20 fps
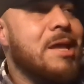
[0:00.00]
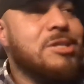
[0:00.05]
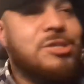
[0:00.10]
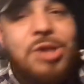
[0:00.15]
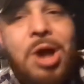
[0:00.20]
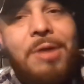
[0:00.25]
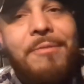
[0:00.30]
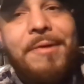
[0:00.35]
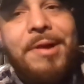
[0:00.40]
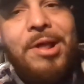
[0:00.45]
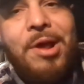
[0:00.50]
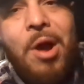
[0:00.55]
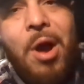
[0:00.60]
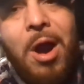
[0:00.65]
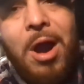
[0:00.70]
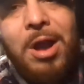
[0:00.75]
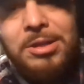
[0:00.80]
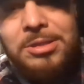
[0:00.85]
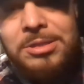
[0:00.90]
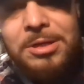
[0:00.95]
it's already
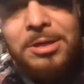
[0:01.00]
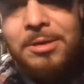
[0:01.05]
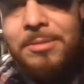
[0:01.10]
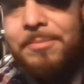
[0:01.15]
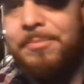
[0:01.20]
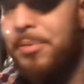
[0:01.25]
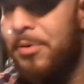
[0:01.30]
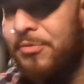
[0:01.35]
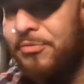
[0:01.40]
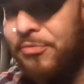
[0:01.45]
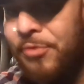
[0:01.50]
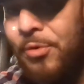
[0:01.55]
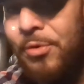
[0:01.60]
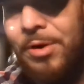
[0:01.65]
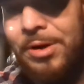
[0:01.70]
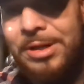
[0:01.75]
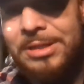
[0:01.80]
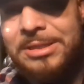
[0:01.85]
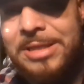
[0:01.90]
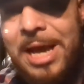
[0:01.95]
hard to put food
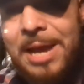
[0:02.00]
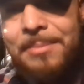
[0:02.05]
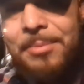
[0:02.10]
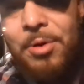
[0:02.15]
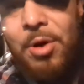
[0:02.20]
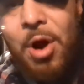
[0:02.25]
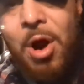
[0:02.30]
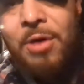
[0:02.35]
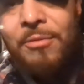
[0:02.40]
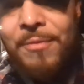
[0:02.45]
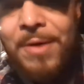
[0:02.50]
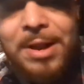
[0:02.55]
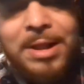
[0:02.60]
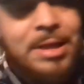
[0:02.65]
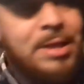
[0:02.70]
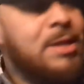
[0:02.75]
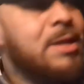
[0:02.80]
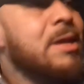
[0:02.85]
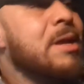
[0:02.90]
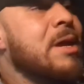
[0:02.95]
on the table
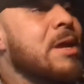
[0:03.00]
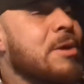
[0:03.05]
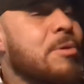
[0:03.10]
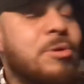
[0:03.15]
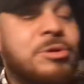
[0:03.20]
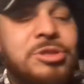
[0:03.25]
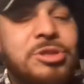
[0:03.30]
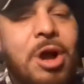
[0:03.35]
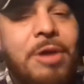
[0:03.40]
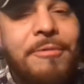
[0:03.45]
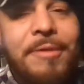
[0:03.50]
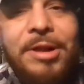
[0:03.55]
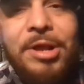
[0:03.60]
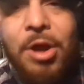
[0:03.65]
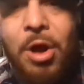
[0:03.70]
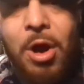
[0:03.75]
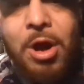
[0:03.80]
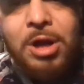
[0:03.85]
already. It's already